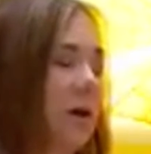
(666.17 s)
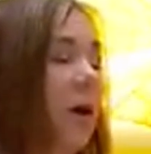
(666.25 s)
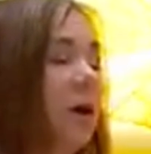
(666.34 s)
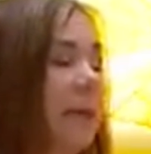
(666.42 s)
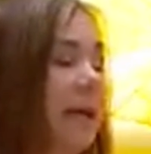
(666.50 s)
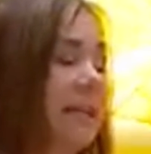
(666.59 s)

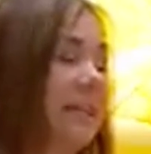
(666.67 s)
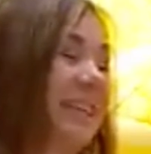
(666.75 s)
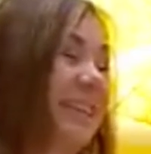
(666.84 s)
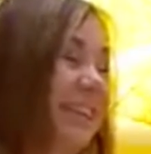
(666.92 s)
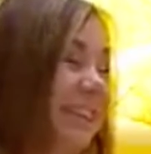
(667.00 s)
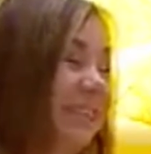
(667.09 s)
automatically
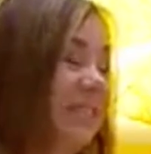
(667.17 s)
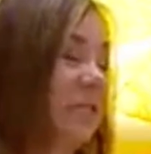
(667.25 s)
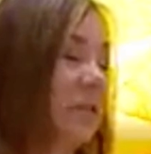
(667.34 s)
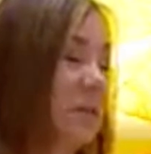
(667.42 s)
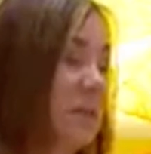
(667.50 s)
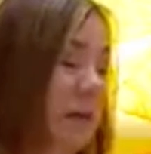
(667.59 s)
heal
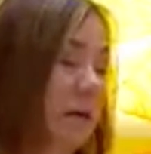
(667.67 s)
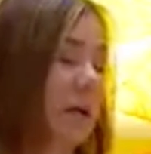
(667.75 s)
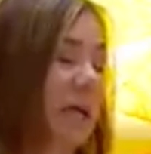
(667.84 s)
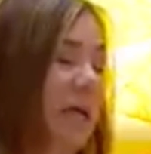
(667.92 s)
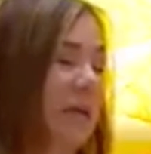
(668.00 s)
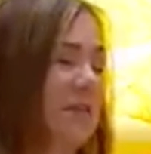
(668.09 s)
those
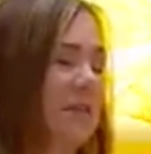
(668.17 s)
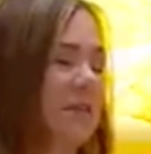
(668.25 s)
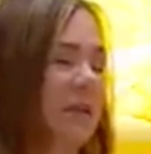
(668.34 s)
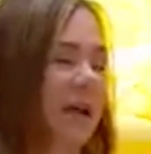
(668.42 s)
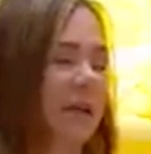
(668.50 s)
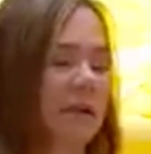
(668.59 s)
areas
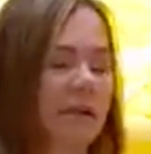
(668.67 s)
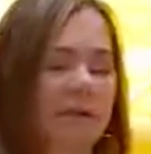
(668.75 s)
that